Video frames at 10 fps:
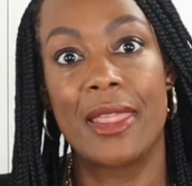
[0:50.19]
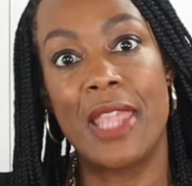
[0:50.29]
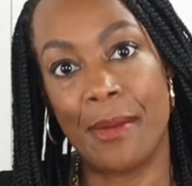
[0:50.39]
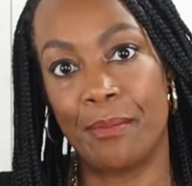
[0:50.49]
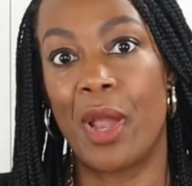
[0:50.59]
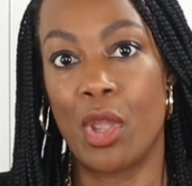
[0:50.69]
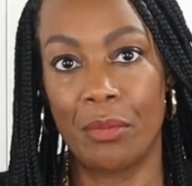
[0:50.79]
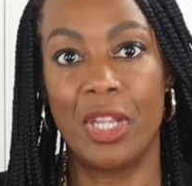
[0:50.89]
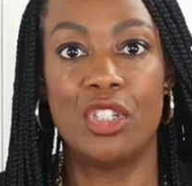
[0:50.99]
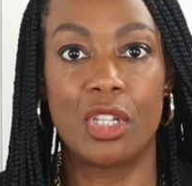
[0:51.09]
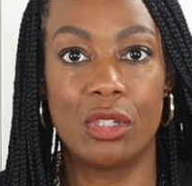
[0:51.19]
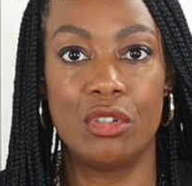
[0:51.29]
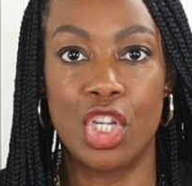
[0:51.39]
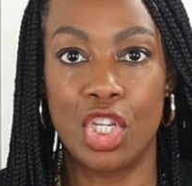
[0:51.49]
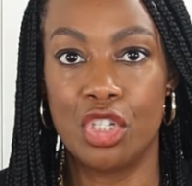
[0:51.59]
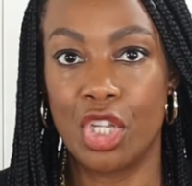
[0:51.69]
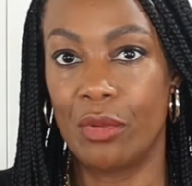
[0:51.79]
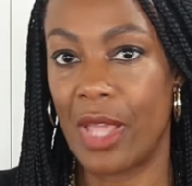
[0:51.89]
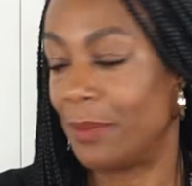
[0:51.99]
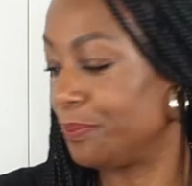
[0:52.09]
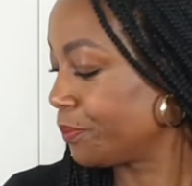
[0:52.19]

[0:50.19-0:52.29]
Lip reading: then by all means you can do that.